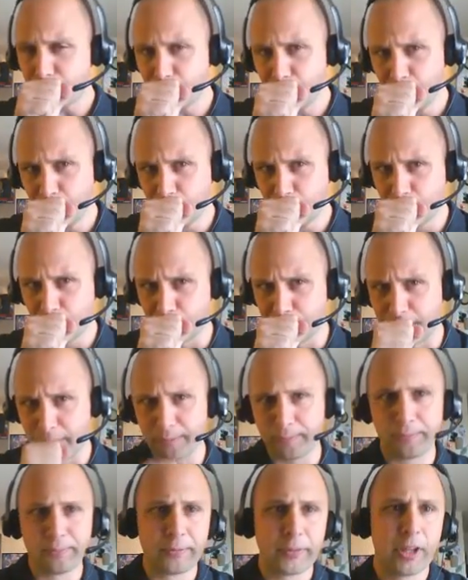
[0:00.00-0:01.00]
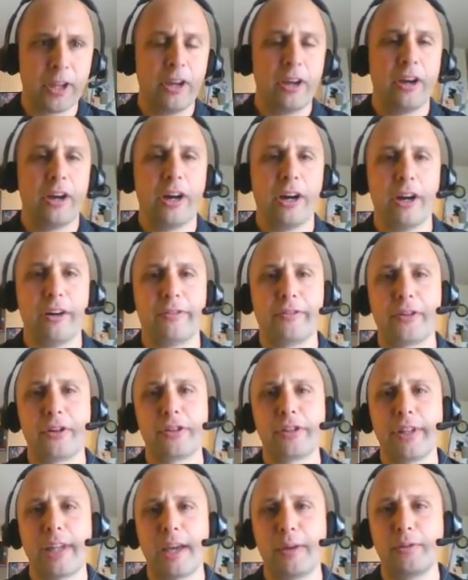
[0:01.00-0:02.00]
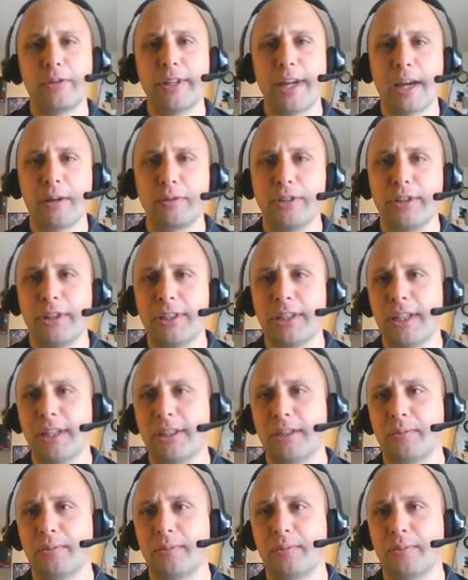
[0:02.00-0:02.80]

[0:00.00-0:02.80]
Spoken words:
Excuse me. First language acquisition